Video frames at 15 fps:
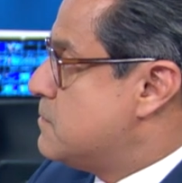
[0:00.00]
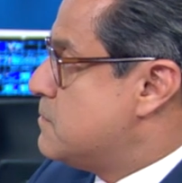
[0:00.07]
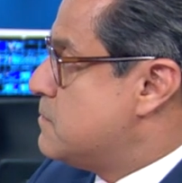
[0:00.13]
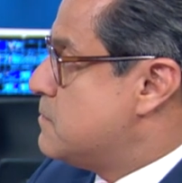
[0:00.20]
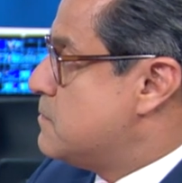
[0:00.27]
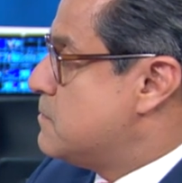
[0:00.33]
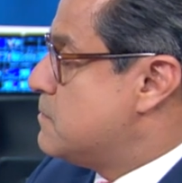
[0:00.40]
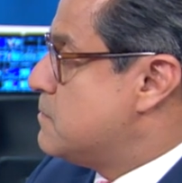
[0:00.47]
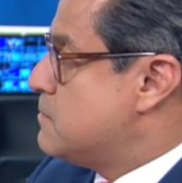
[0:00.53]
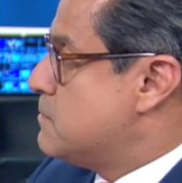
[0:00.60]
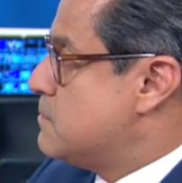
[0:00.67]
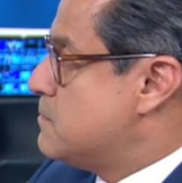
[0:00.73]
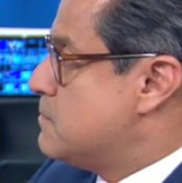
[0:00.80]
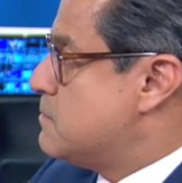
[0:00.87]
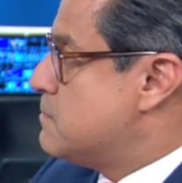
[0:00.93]

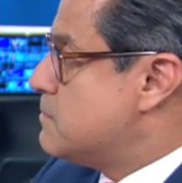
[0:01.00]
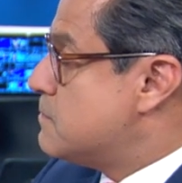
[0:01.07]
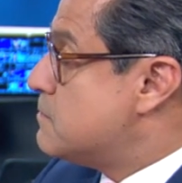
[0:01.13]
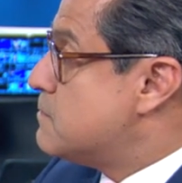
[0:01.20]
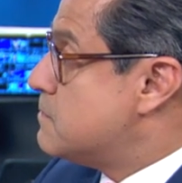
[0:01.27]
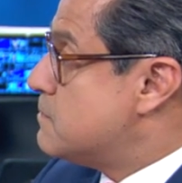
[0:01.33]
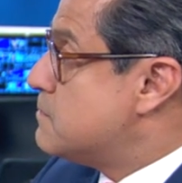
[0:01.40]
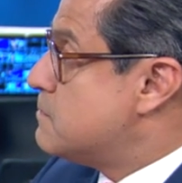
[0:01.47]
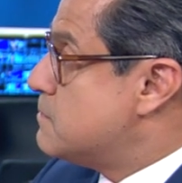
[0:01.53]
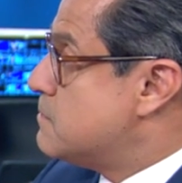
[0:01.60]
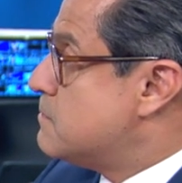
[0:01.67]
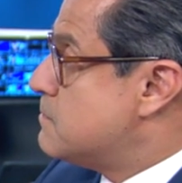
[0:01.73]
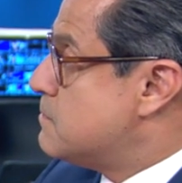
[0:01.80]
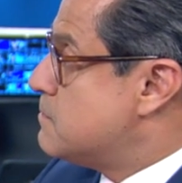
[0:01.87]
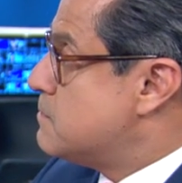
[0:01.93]

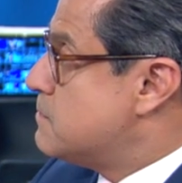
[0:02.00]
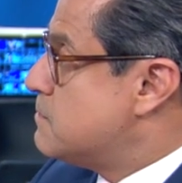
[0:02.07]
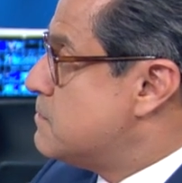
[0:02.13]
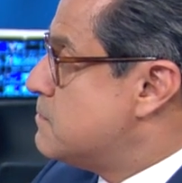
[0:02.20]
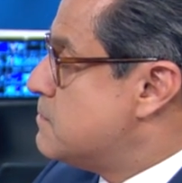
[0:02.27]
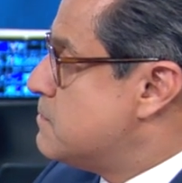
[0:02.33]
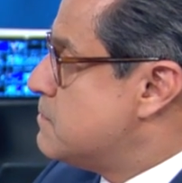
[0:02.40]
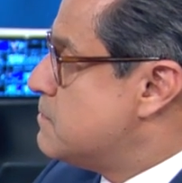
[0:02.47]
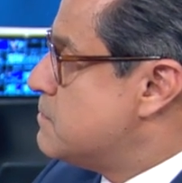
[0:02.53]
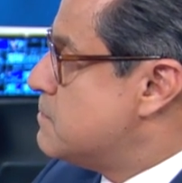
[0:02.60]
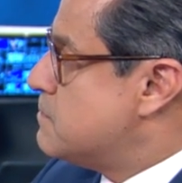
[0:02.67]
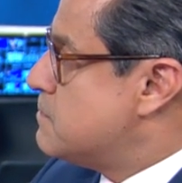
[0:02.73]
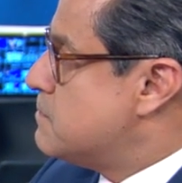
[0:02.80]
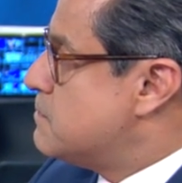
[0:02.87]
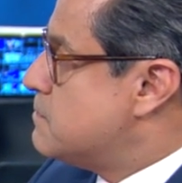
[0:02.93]

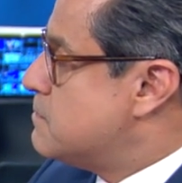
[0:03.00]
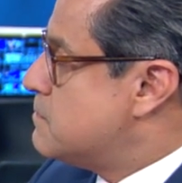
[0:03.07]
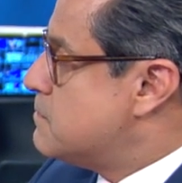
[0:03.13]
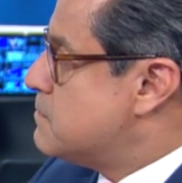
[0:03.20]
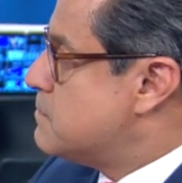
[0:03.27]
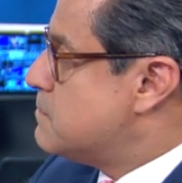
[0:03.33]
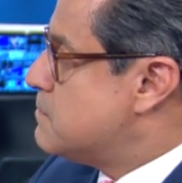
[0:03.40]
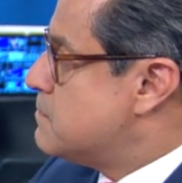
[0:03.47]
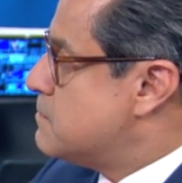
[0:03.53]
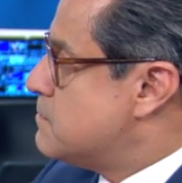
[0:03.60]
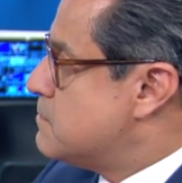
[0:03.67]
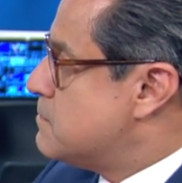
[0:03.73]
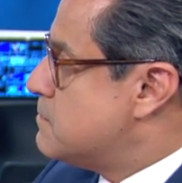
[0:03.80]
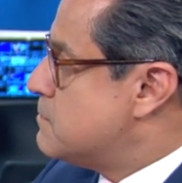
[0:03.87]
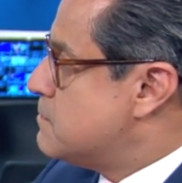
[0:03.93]

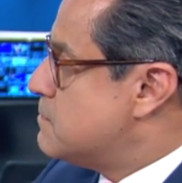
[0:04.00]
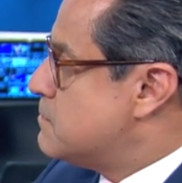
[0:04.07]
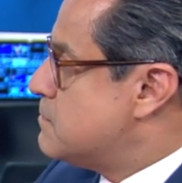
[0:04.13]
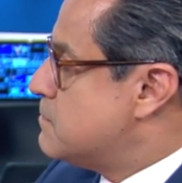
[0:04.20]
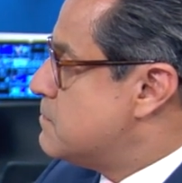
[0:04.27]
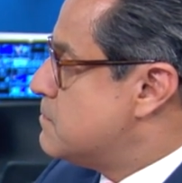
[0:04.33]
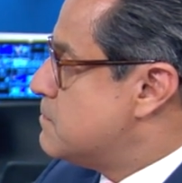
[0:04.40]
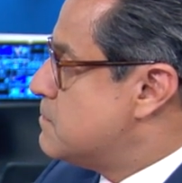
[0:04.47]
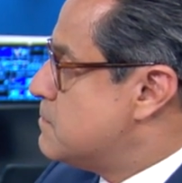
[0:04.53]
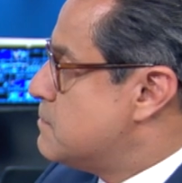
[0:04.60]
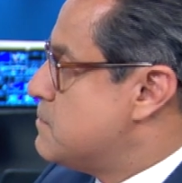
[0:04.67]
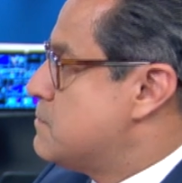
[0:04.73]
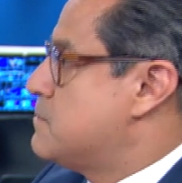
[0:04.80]
No words are spoken by the person on screen.